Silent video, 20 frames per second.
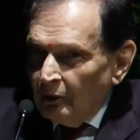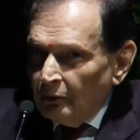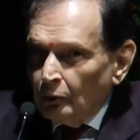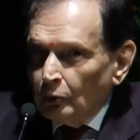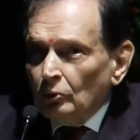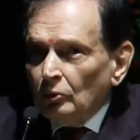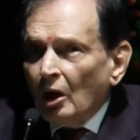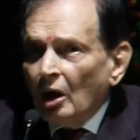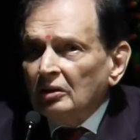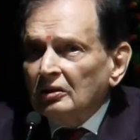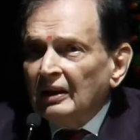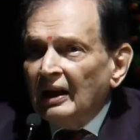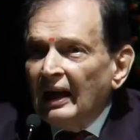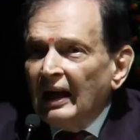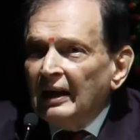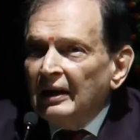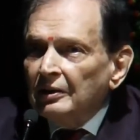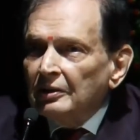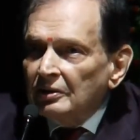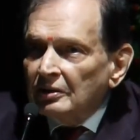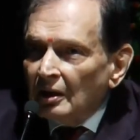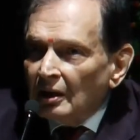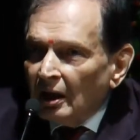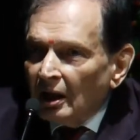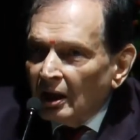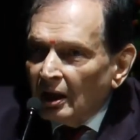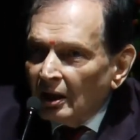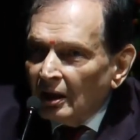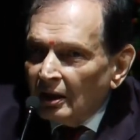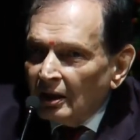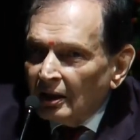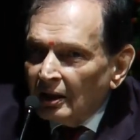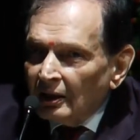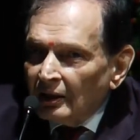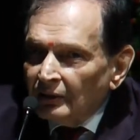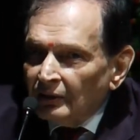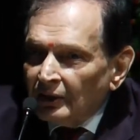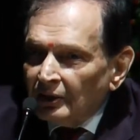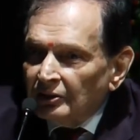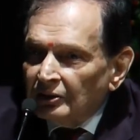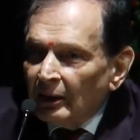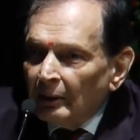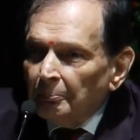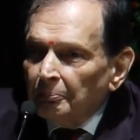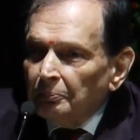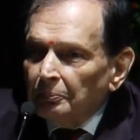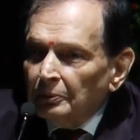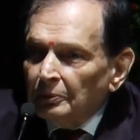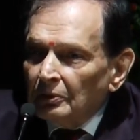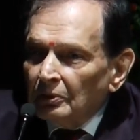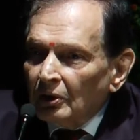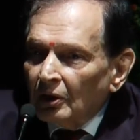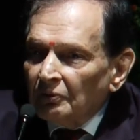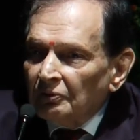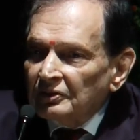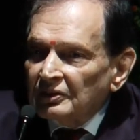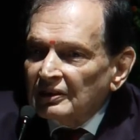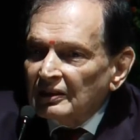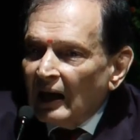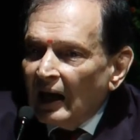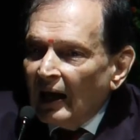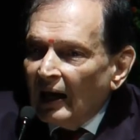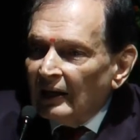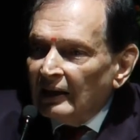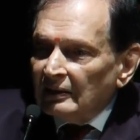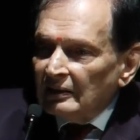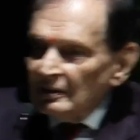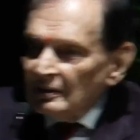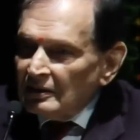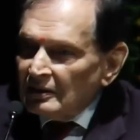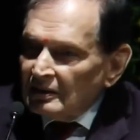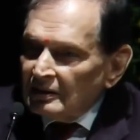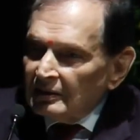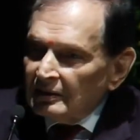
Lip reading: do not enter the temples of science